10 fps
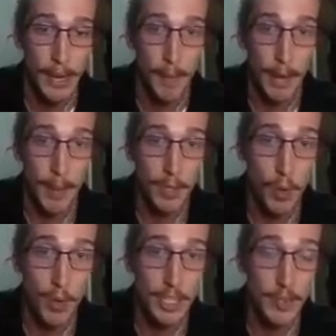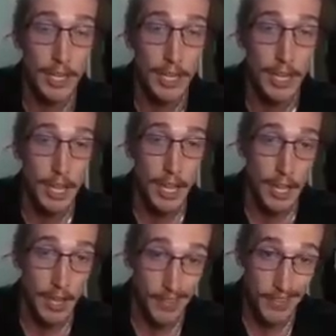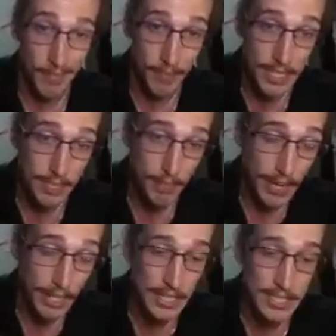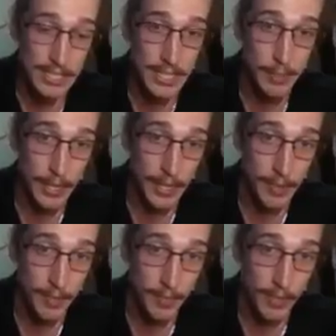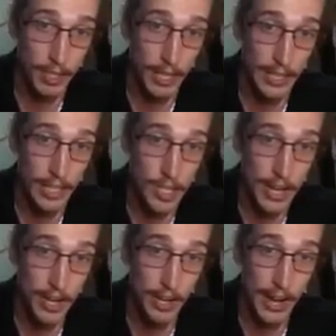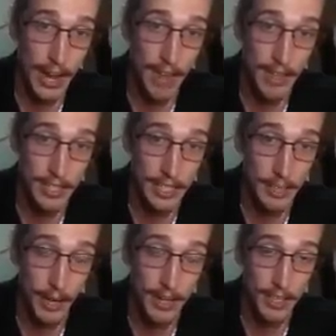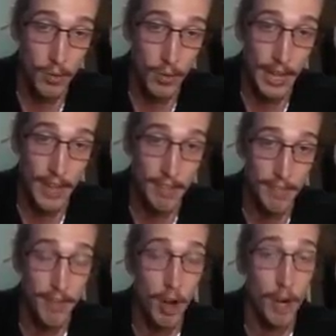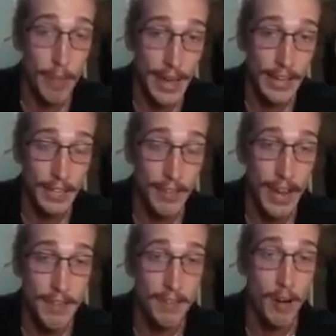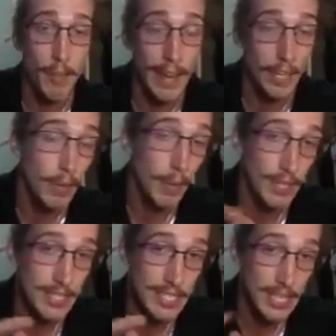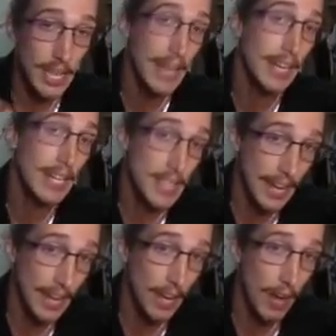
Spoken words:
But I'm going to be my knee is deep here. The leg he shot on, I have it deep. I don't want to have it far back. If I have it far back, he'll be able to slide his head out.